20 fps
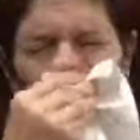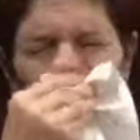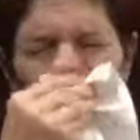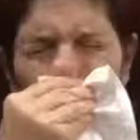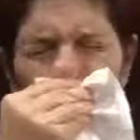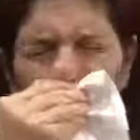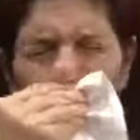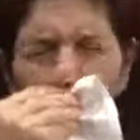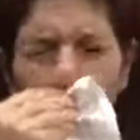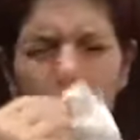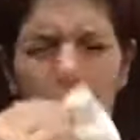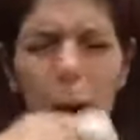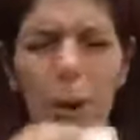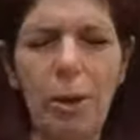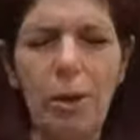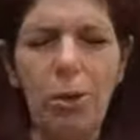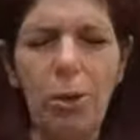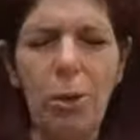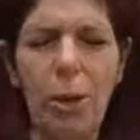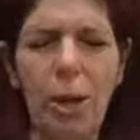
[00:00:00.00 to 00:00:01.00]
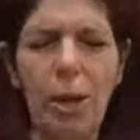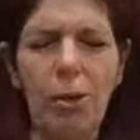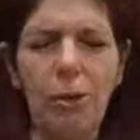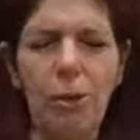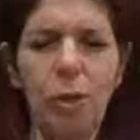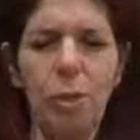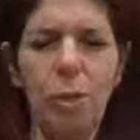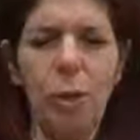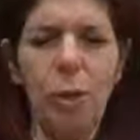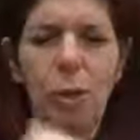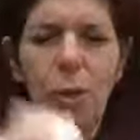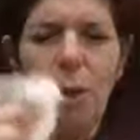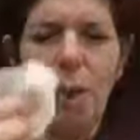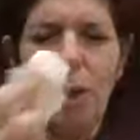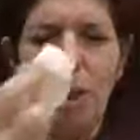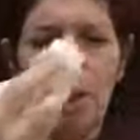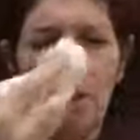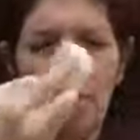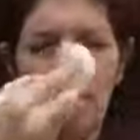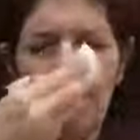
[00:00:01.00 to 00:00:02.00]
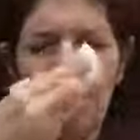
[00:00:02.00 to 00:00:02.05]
So now he's going after my will.